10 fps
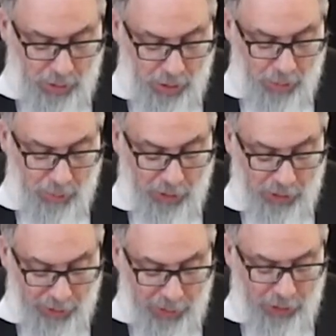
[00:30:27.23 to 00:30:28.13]

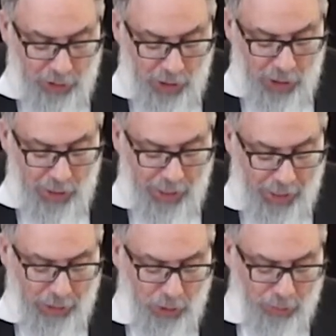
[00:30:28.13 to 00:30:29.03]
K'mashiisa
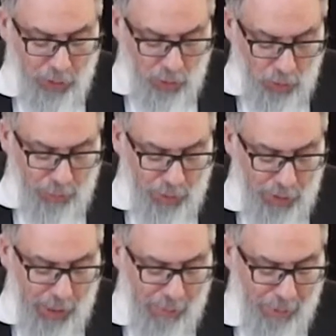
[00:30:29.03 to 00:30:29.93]
eza
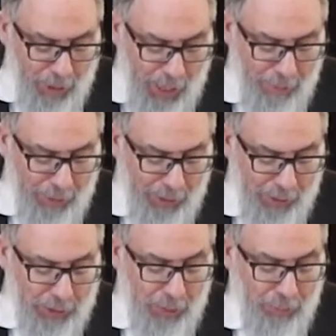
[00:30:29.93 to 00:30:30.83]
mechubad hamachabed
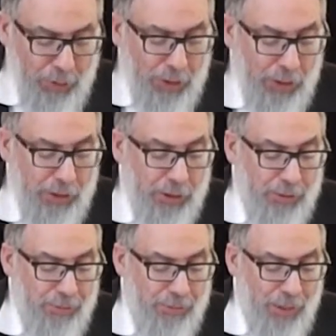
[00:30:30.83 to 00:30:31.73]
es habriyos.
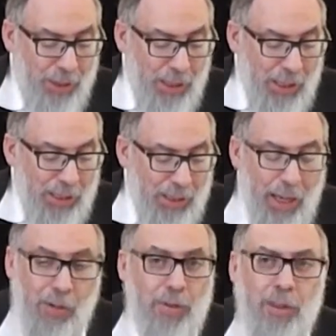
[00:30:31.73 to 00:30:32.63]

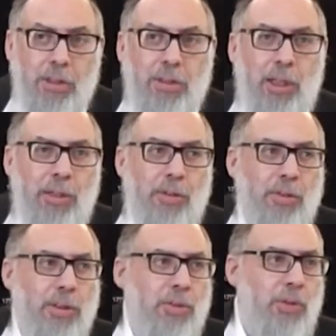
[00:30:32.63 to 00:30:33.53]
Now this
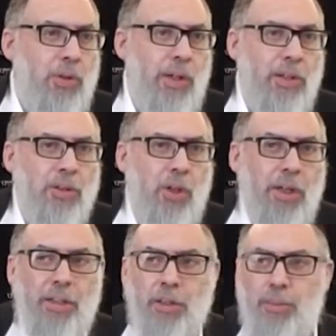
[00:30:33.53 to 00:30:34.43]
requires
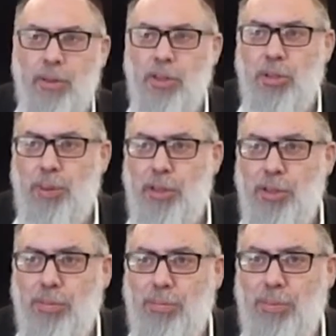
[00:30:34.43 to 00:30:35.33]
audience
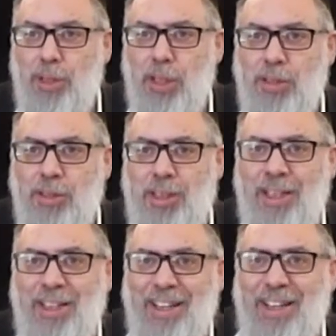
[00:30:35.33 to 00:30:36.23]
participation, because
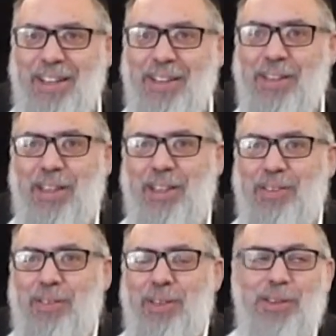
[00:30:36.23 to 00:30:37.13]

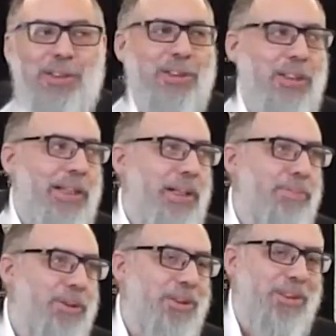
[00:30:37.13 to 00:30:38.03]
this is like a
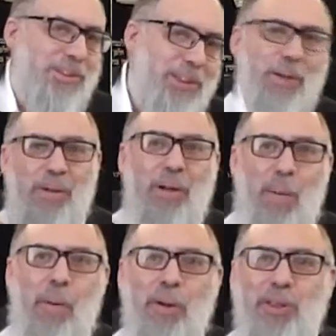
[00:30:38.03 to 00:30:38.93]

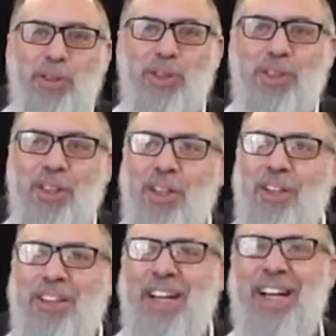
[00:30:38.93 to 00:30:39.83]
Polisher
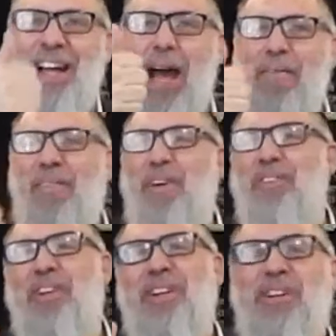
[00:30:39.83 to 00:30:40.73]
over here.